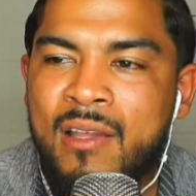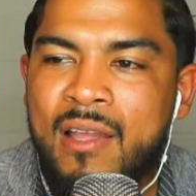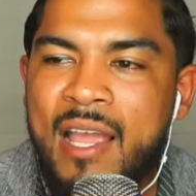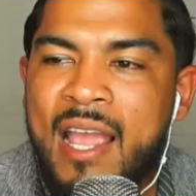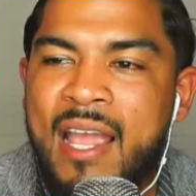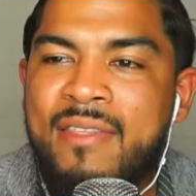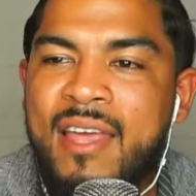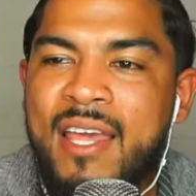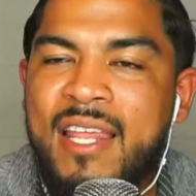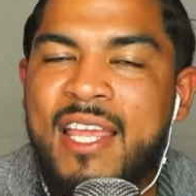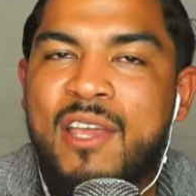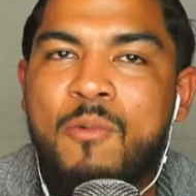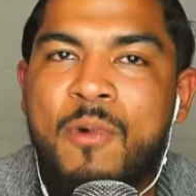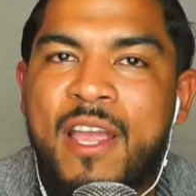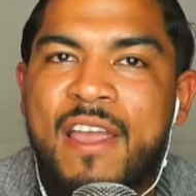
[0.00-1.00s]
and then
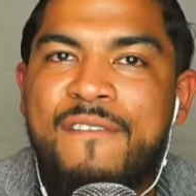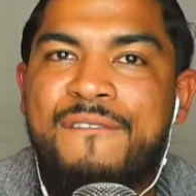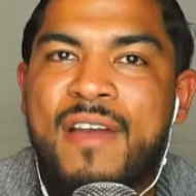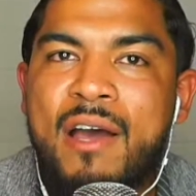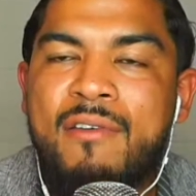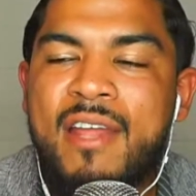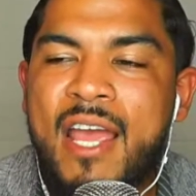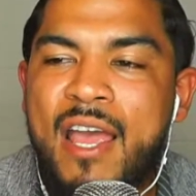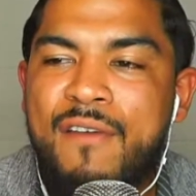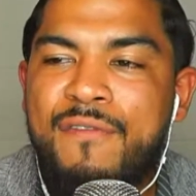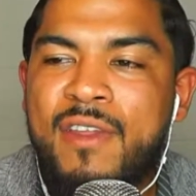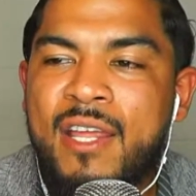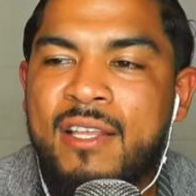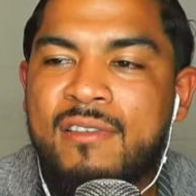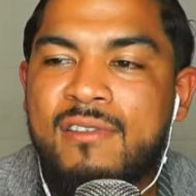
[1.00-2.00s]
he went and found
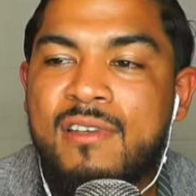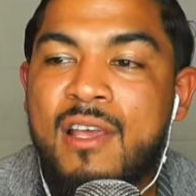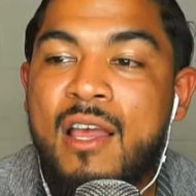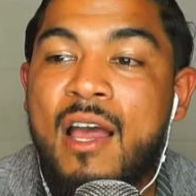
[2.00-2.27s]
evidence.